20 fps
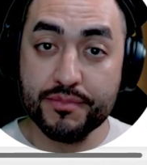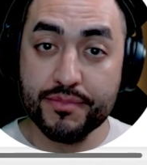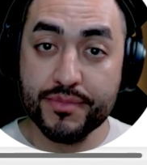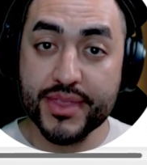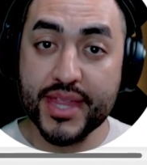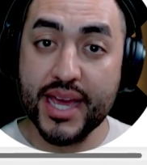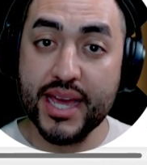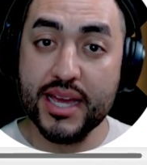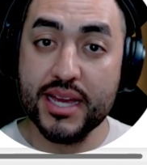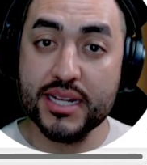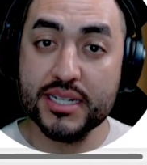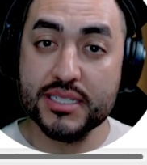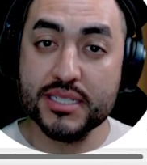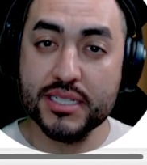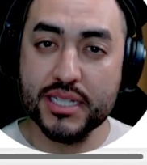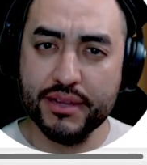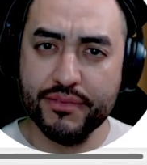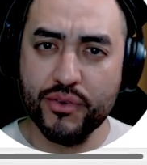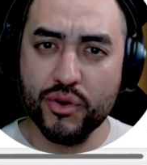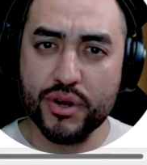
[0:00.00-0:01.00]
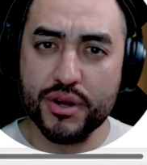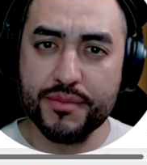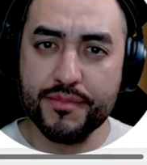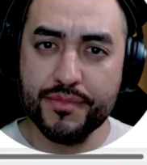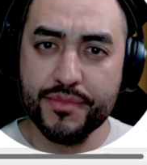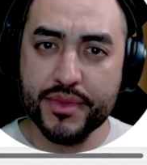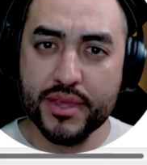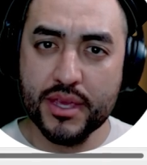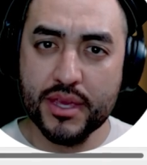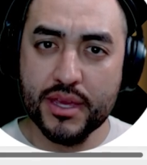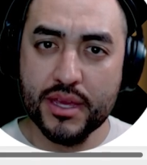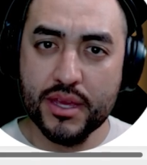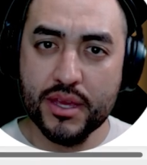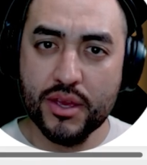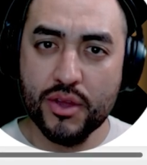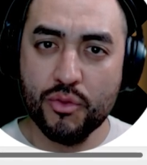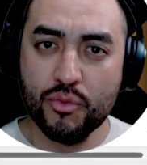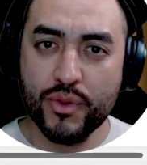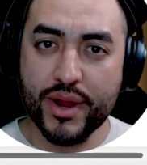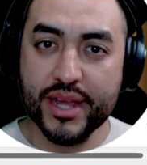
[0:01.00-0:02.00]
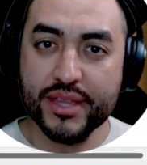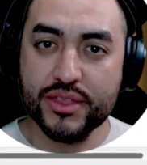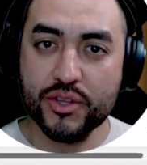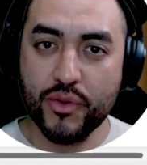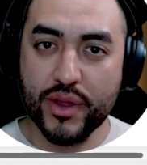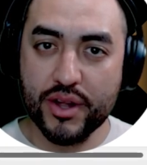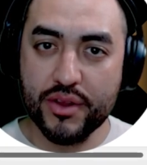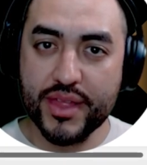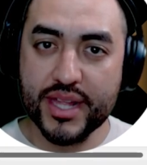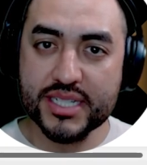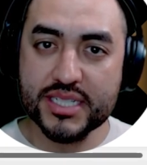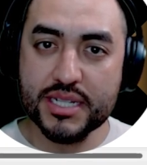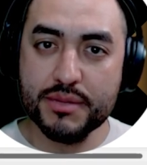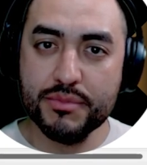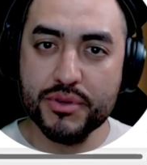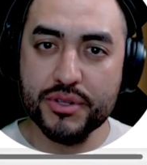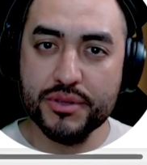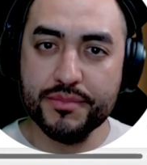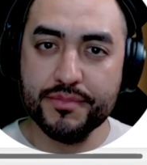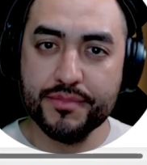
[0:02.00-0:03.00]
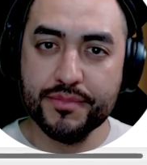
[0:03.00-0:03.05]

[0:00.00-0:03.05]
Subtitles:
That's D4. Write the greater than symbol.